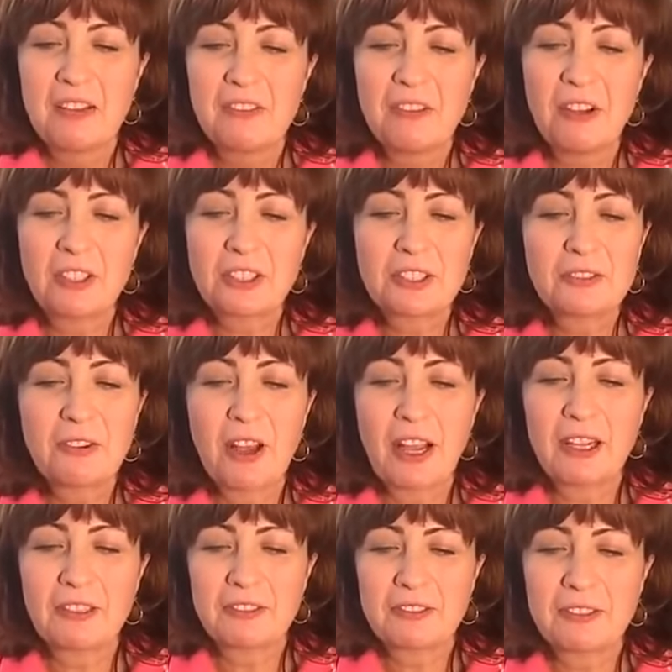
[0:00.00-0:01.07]
verse
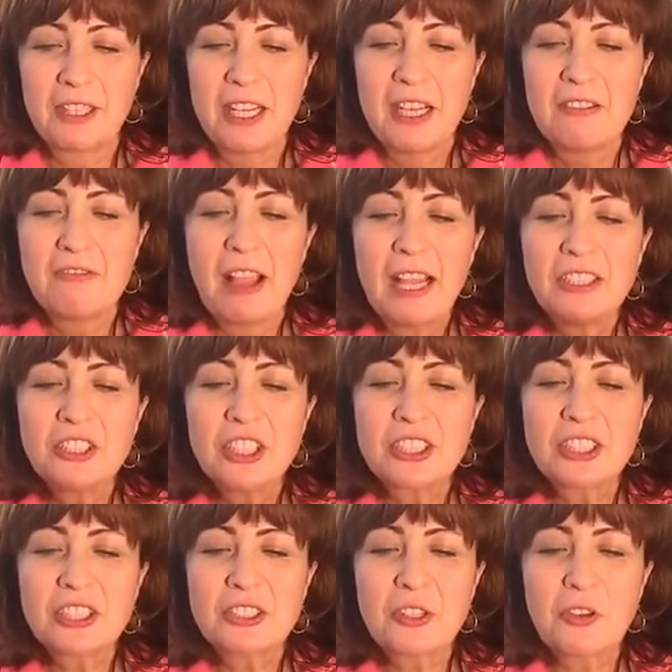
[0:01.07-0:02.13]
5. When
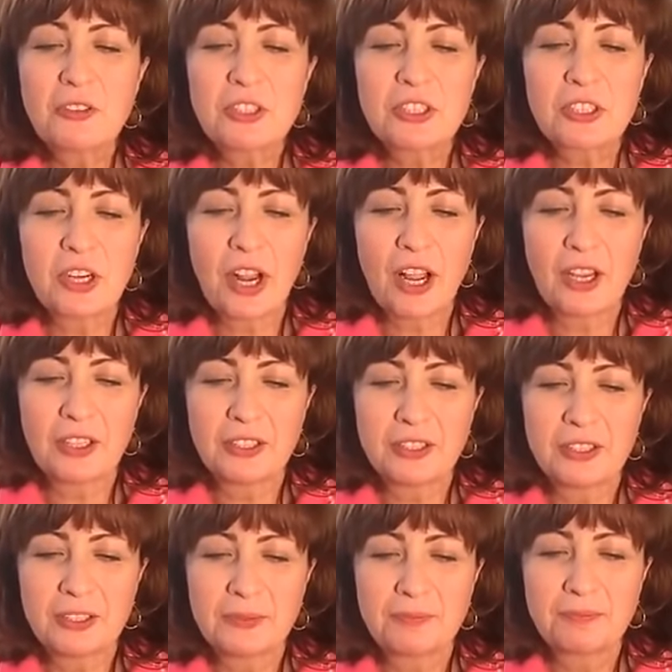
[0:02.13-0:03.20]
Jesus saw the
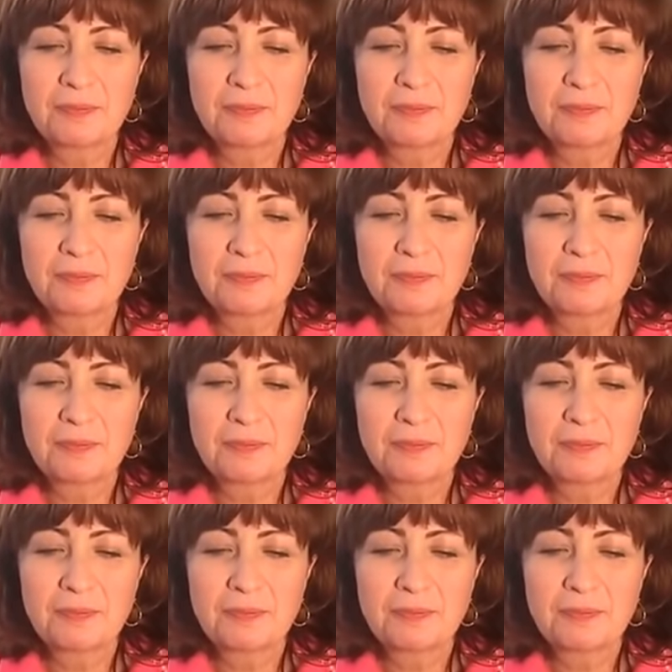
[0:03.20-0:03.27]
crowds,